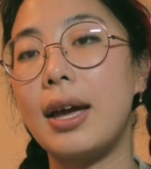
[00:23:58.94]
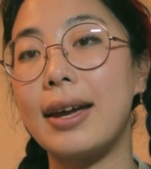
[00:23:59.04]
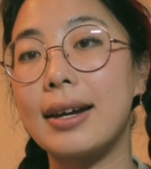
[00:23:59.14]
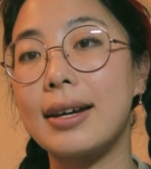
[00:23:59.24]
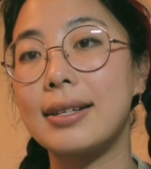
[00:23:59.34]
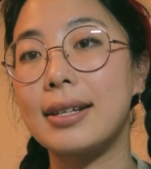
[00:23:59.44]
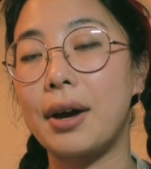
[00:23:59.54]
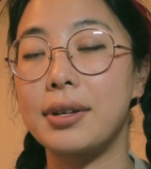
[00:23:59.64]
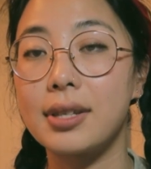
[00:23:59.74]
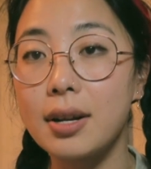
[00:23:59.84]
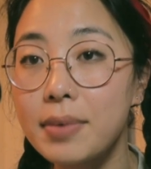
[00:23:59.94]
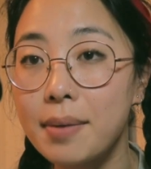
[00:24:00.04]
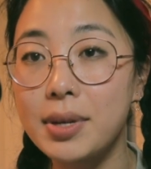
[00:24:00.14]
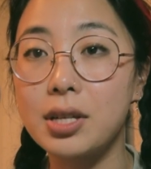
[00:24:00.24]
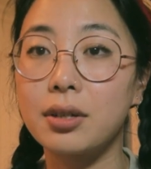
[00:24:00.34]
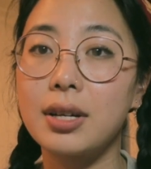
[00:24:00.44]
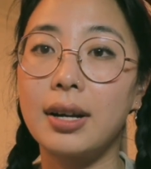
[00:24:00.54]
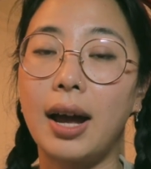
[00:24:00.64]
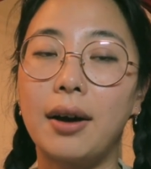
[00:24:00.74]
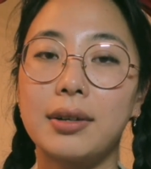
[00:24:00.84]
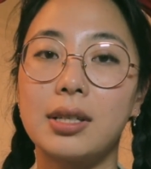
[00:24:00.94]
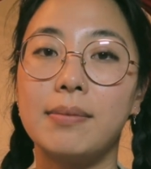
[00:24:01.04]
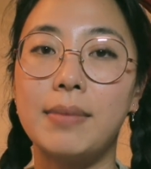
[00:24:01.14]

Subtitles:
and how to set up that mystery and how to